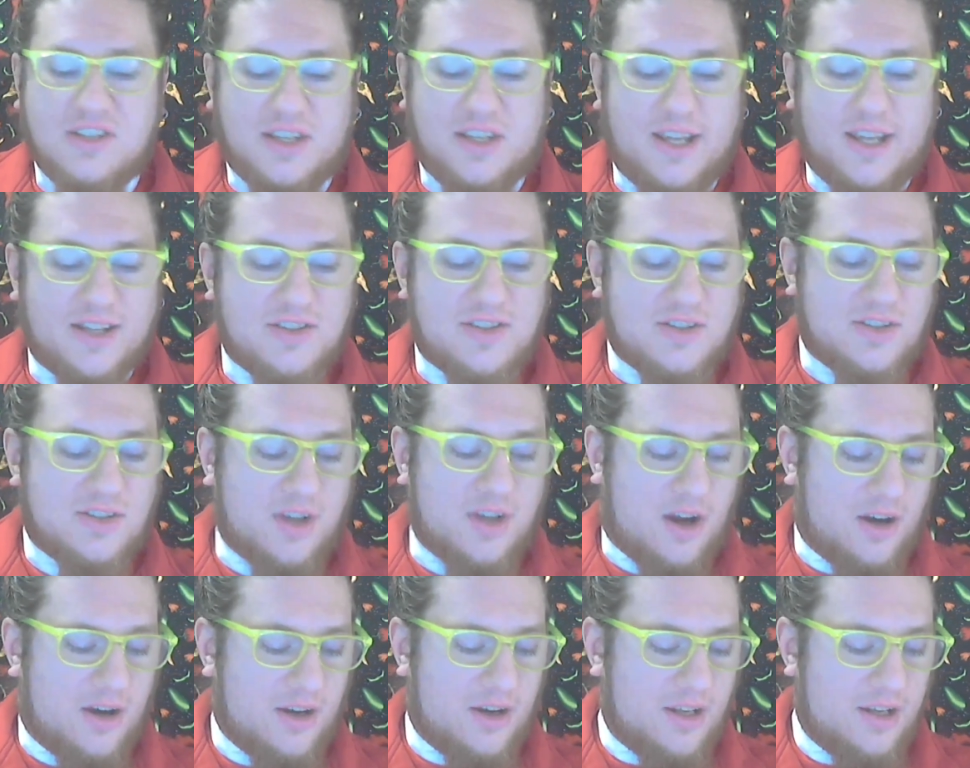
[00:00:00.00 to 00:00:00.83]
get
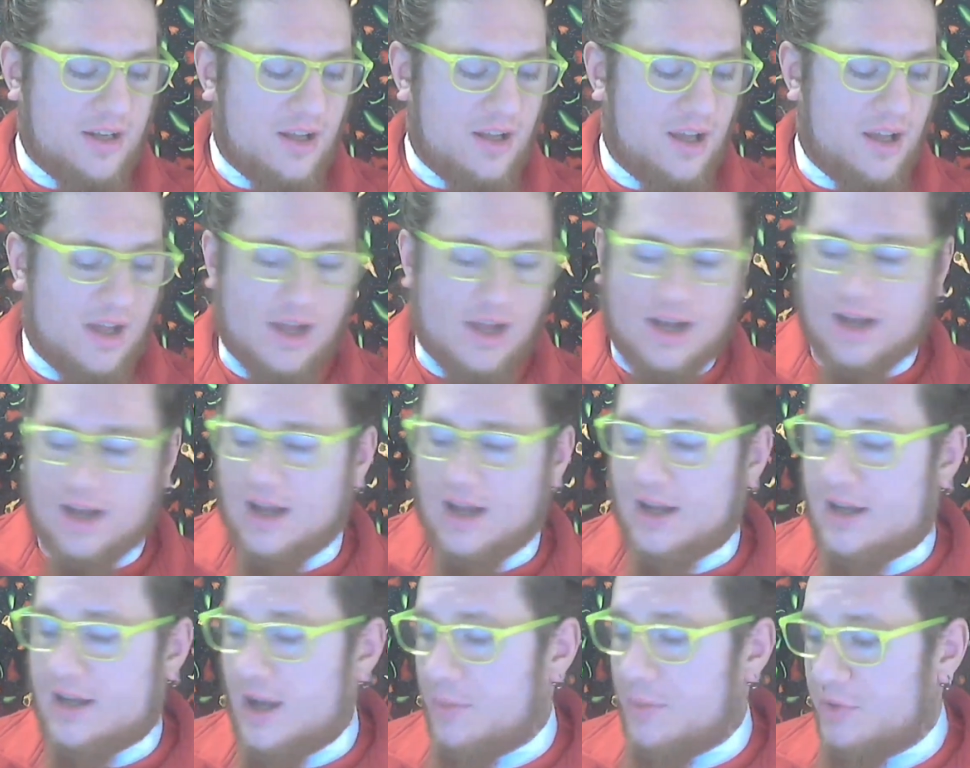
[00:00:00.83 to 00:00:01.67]
started. Uh, a
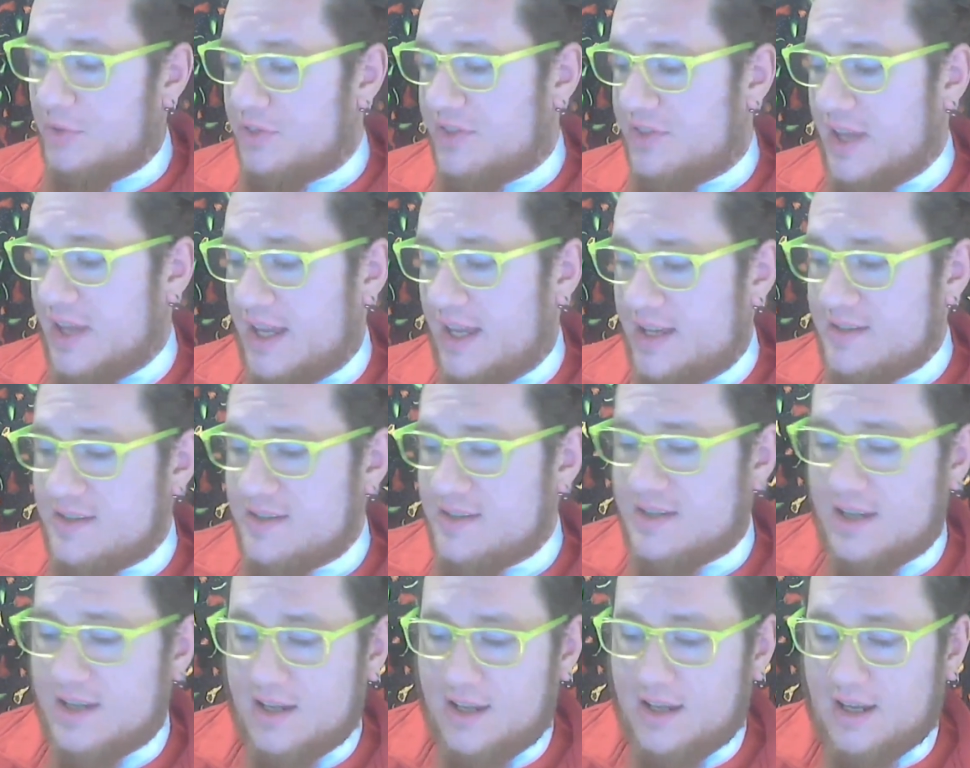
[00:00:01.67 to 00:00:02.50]
couple things.